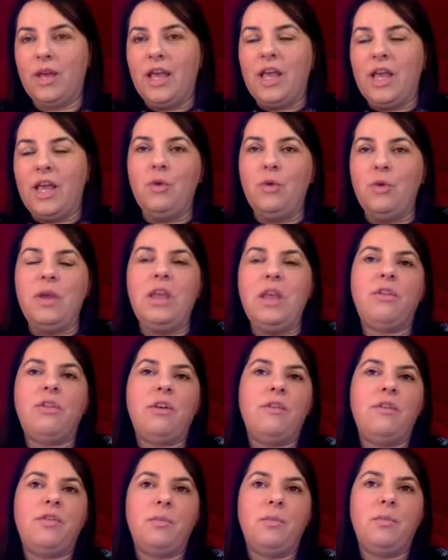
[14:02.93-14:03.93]
either
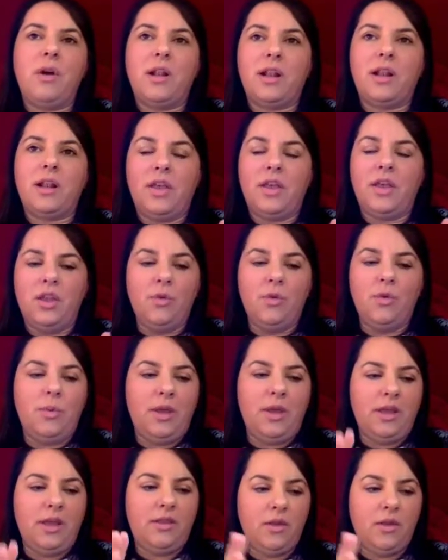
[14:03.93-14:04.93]
have the model that you
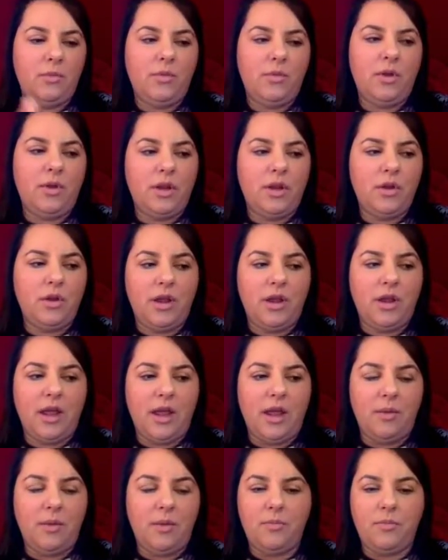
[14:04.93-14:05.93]
pay someone
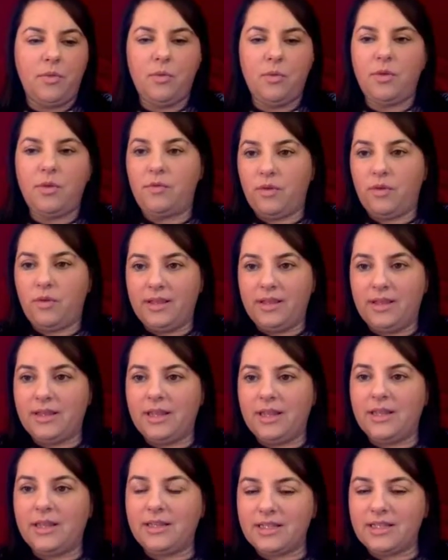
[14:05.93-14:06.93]
who is very
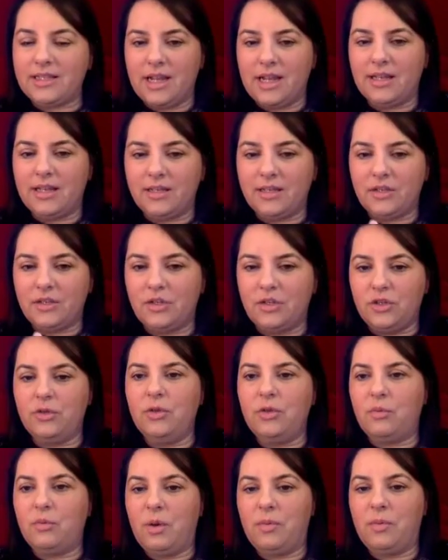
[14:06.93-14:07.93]
skilled and talented to do
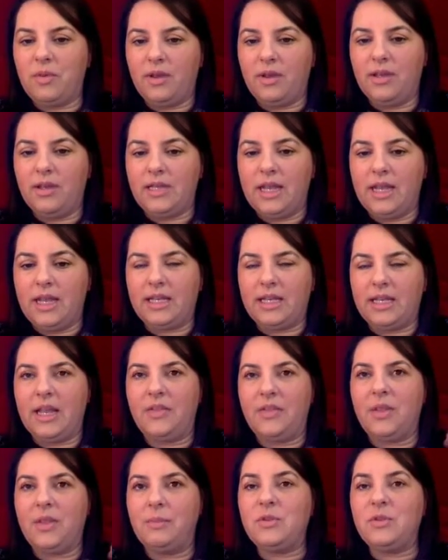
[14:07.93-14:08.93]
your website and
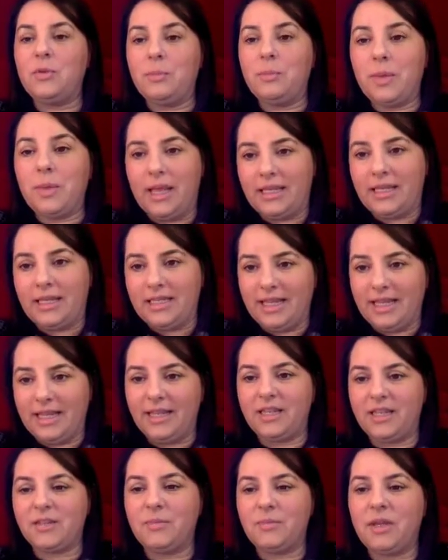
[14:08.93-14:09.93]
get them to
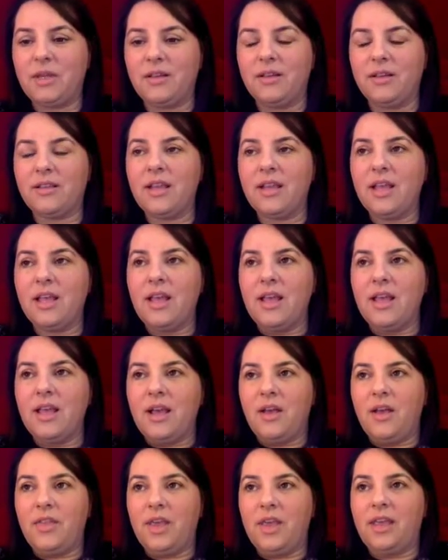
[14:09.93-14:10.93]
maintain it, because
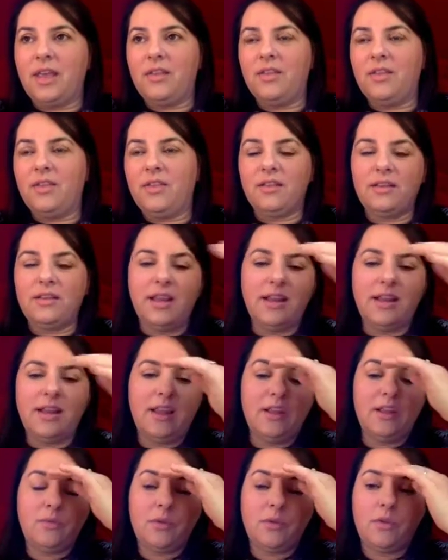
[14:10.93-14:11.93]
I think in this day and
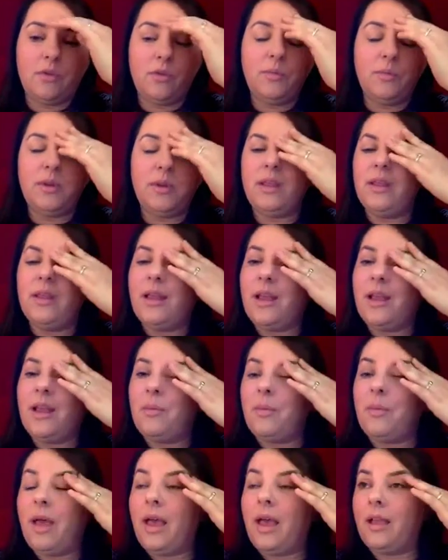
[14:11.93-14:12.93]
age with so many
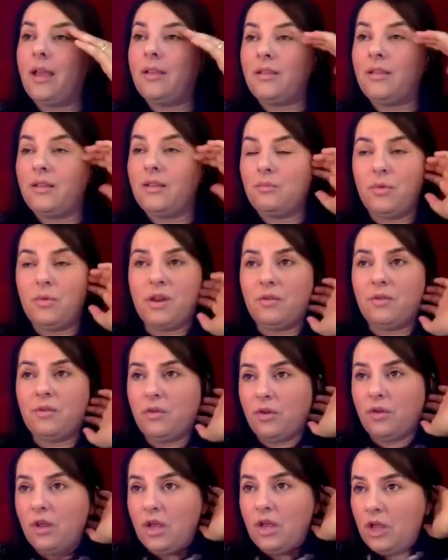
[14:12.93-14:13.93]
hacks and
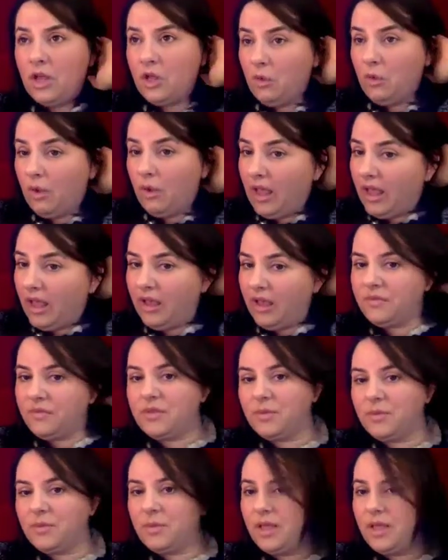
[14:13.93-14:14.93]
whatever, you have
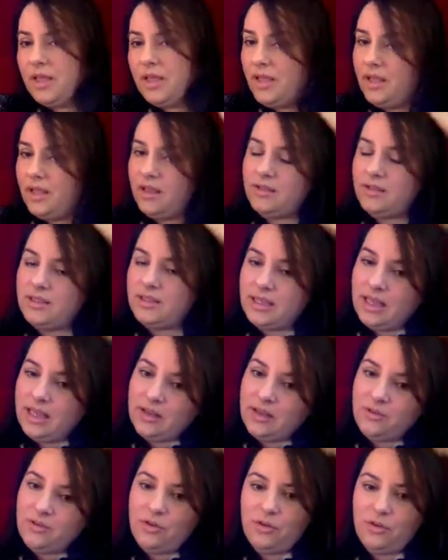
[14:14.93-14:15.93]
to pay to
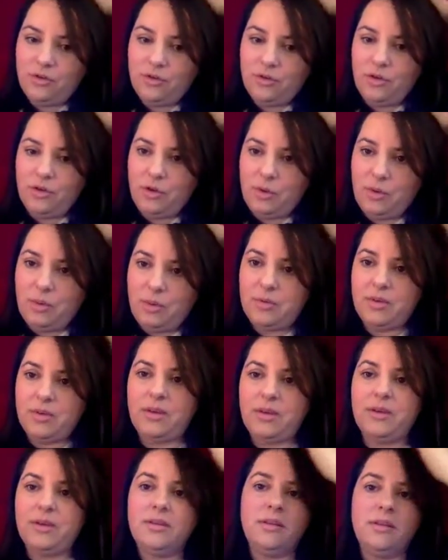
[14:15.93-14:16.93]
get your
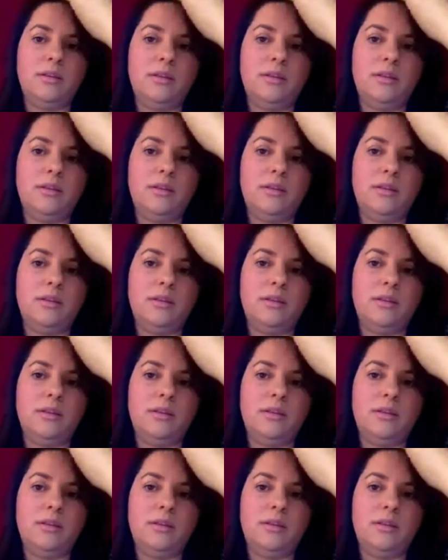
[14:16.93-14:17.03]
website